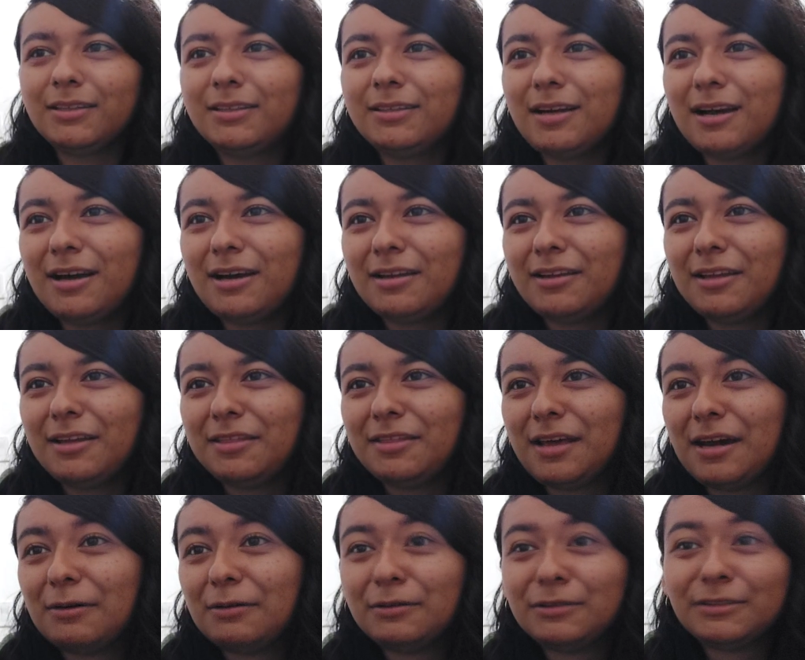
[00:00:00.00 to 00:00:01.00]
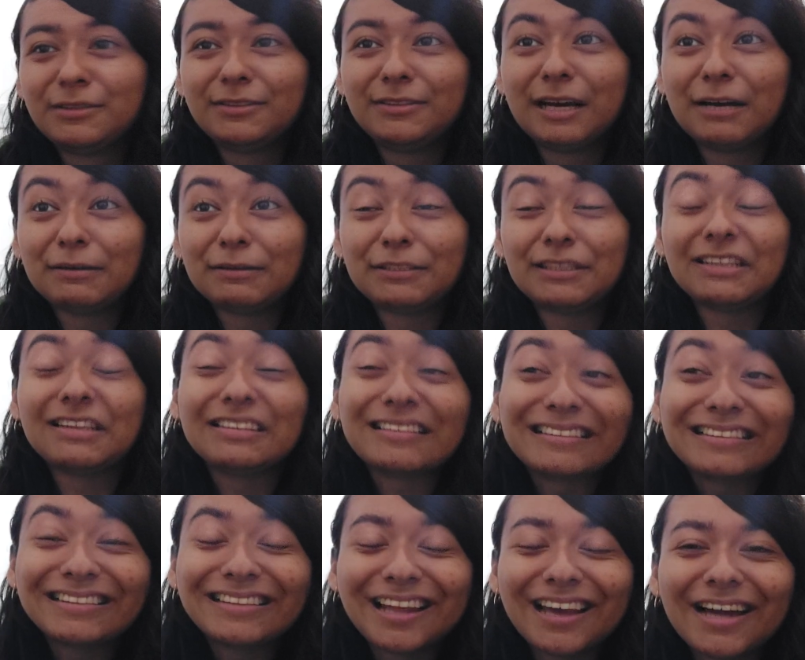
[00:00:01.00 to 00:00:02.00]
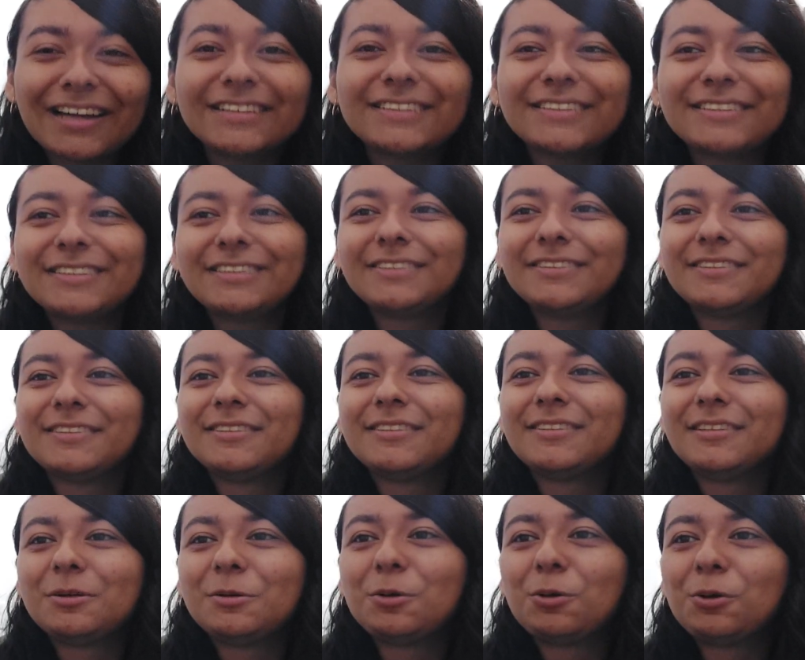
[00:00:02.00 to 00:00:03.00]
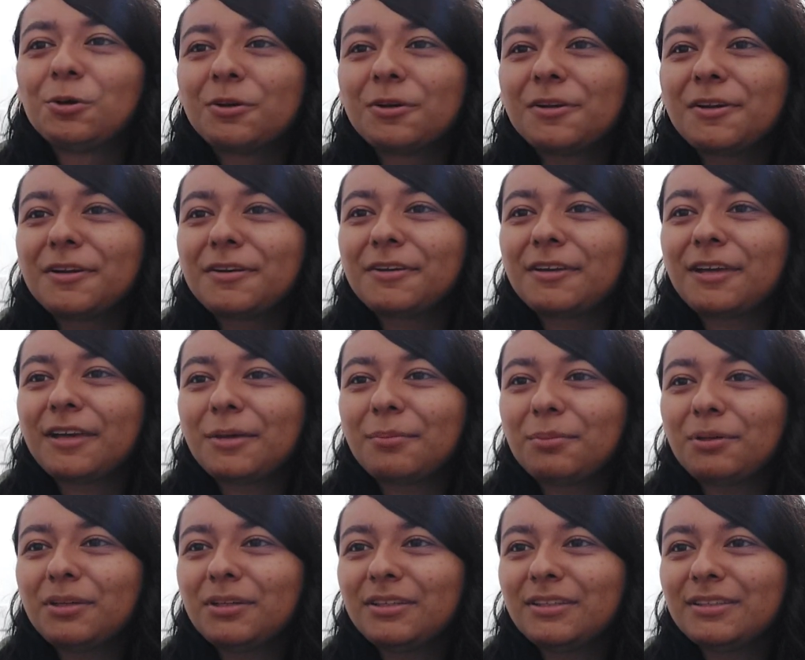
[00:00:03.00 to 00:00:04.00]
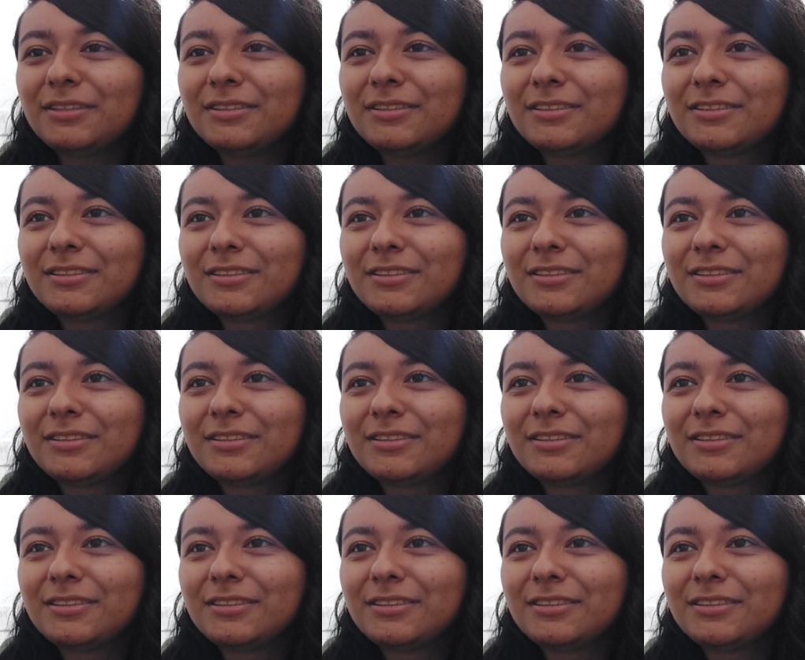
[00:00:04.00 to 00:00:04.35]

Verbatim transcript: God, that that was that was a lot. Ordinary happiness